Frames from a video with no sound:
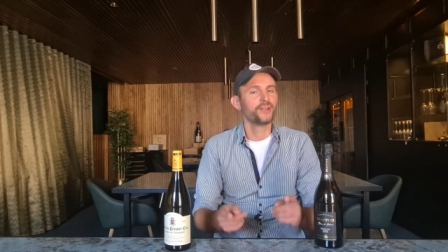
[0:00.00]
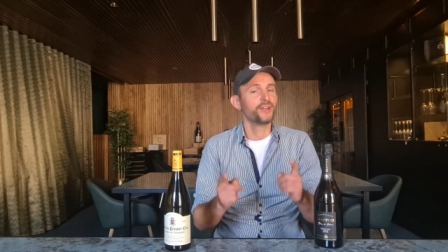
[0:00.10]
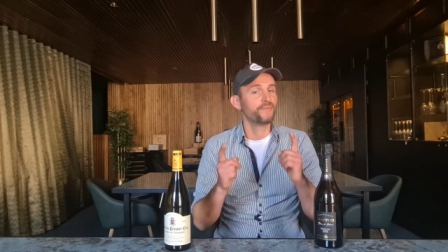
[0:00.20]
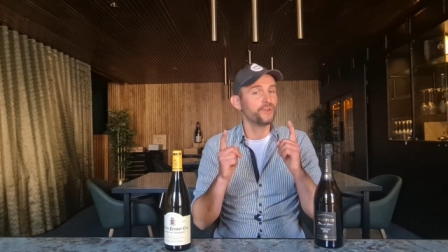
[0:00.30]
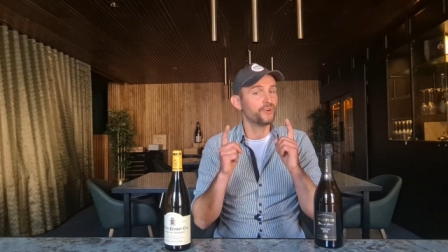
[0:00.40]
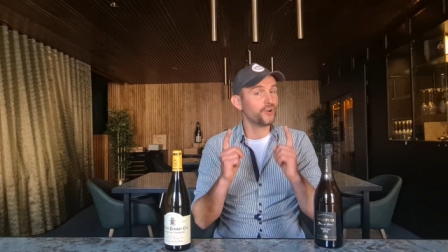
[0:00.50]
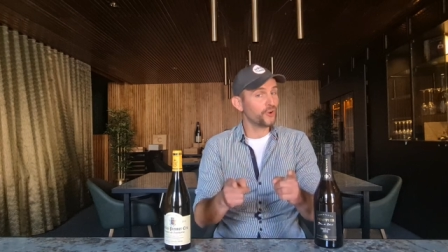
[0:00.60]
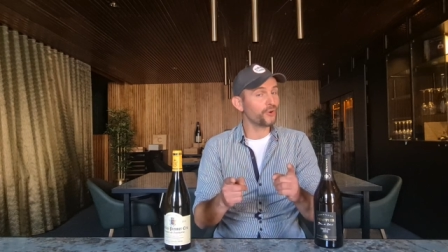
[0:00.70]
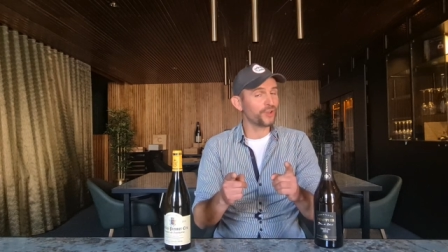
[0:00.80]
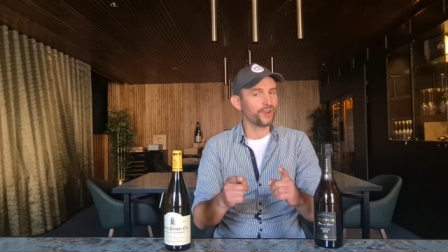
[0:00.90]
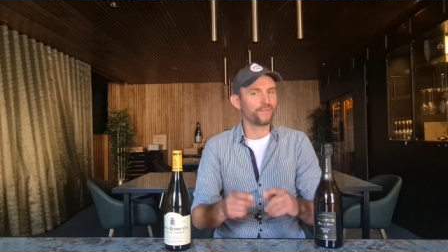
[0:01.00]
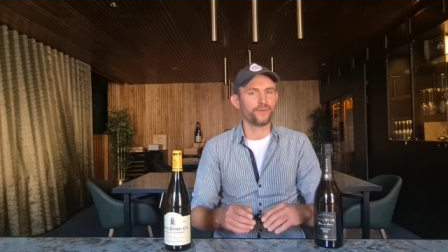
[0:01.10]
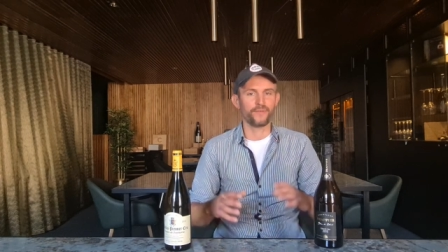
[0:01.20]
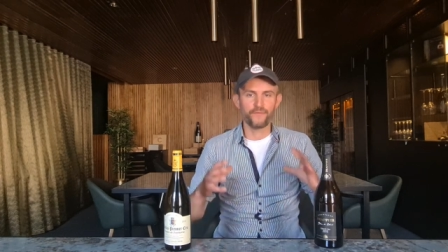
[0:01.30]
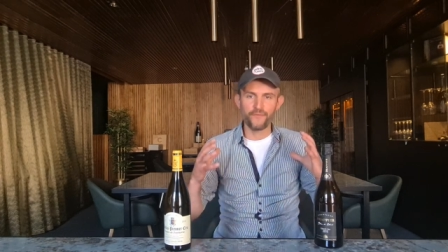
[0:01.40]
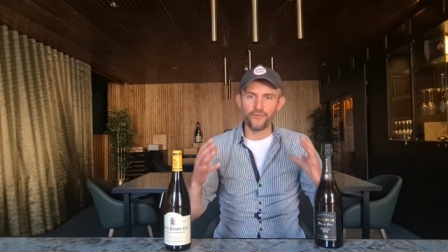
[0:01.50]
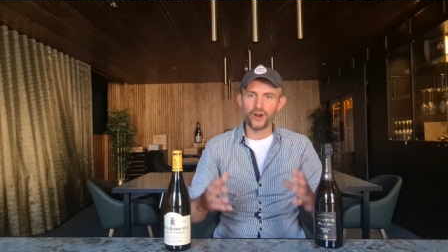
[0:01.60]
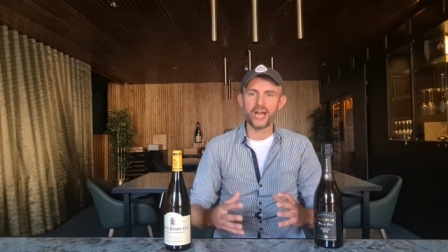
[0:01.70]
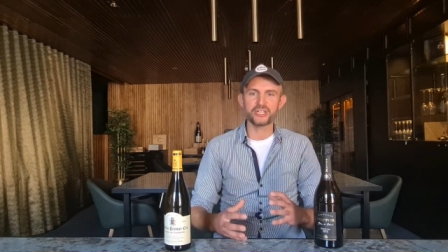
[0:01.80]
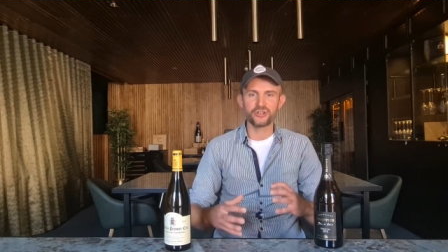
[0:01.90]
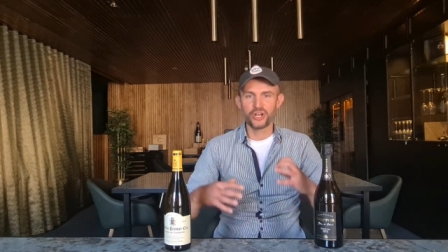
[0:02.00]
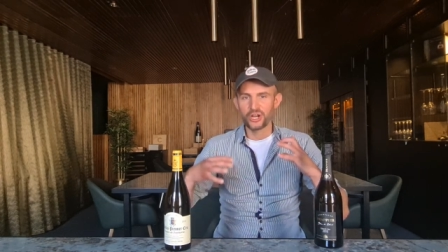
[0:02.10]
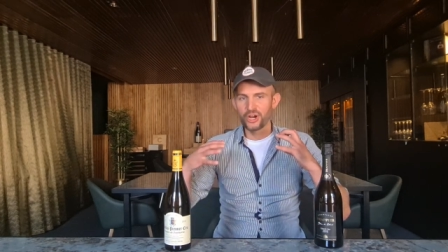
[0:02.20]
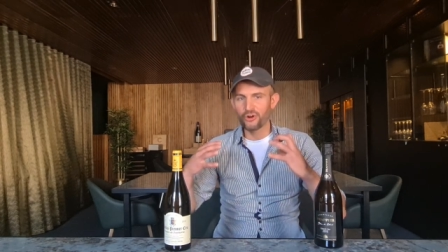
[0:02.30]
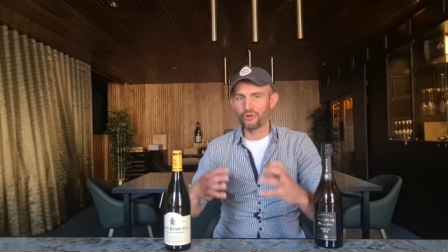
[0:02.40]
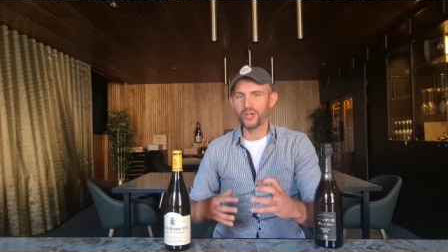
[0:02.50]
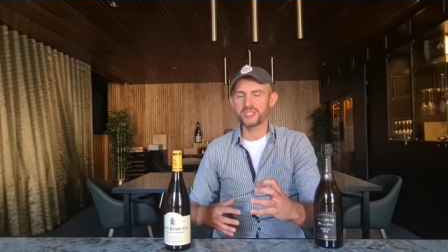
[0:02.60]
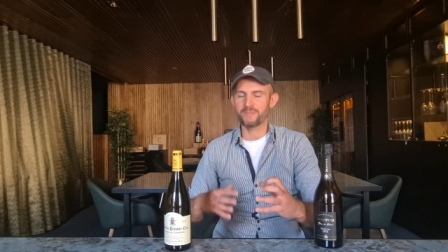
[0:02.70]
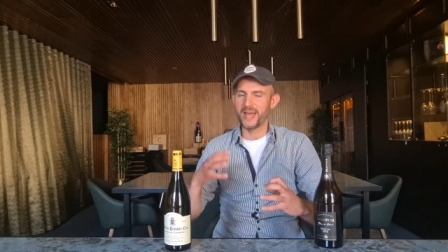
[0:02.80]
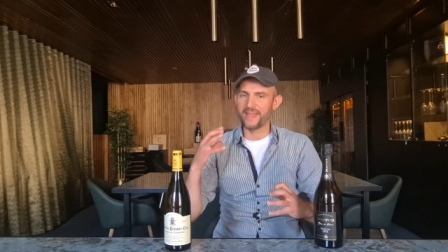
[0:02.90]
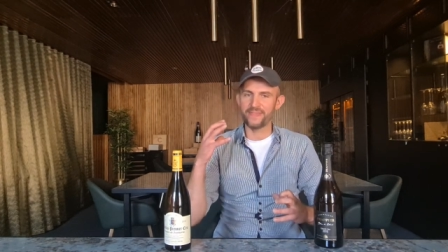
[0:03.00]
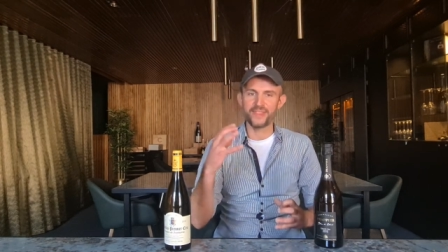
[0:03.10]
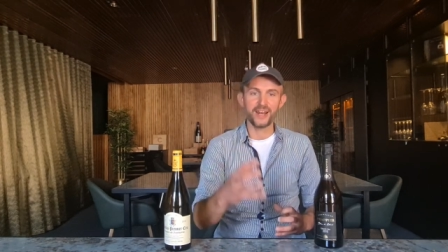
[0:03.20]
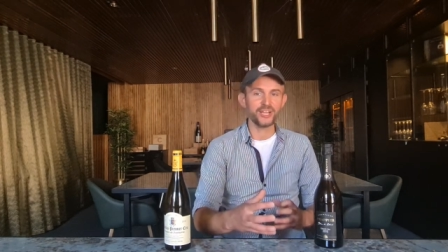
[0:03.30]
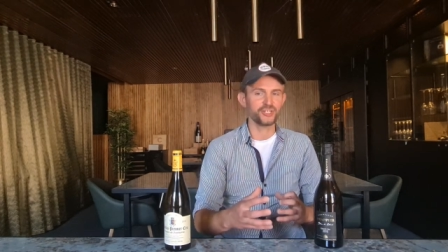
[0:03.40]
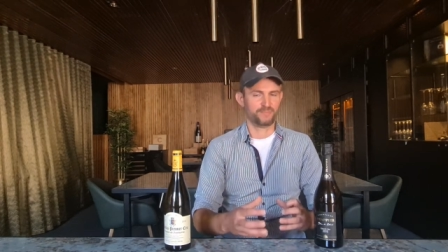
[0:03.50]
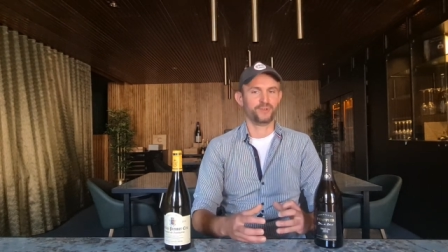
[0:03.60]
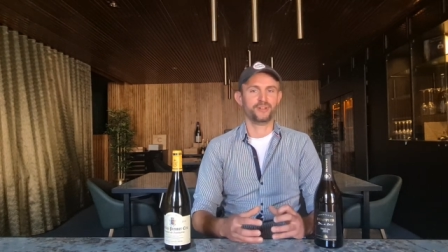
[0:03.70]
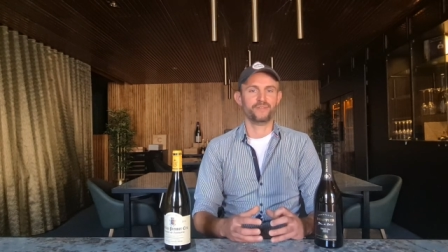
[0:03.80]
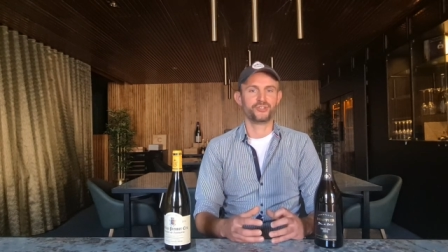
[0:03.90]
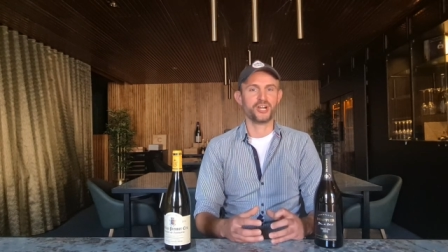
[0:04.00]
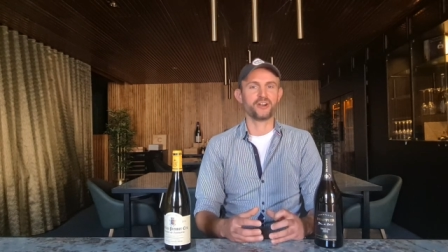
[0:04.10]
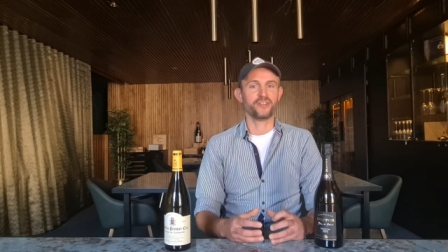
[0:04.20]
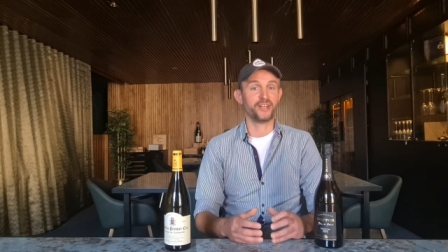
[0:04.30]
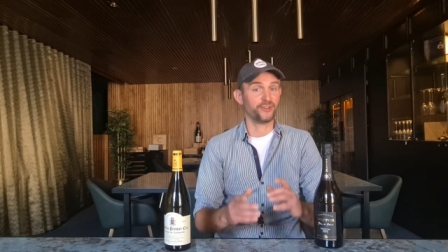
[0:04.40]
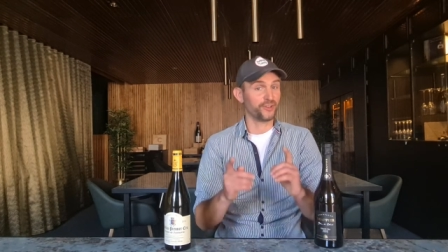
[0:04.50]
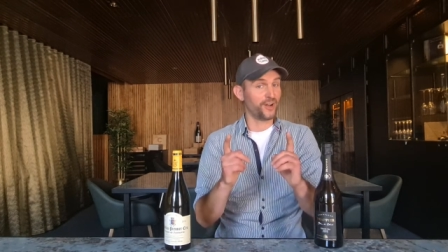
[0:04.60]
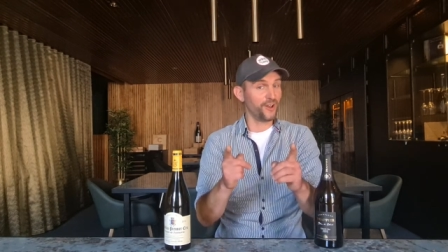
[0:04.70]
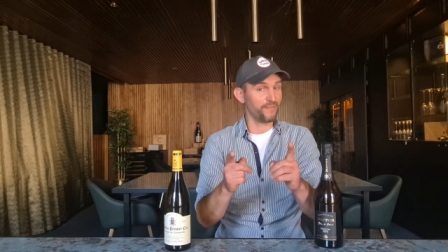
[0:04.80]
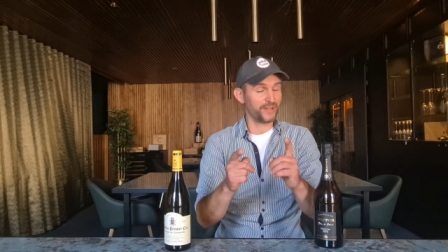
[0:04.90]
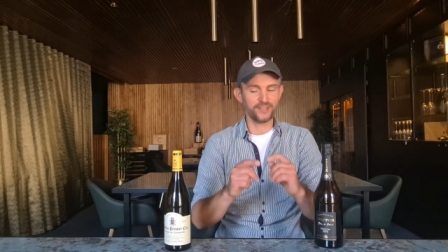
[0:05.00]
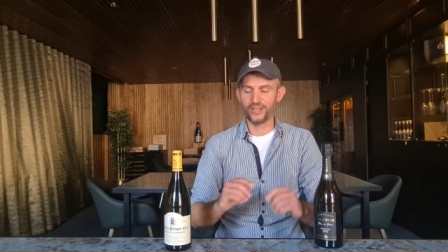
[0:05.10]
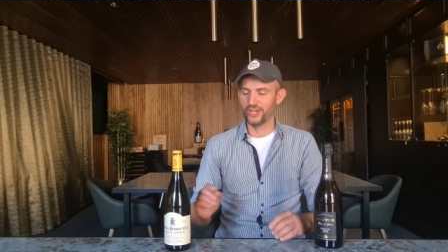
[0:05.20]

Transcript: If you're looking for fresh, crisp and delicious bottle of Chardonnay that you're gonna love it,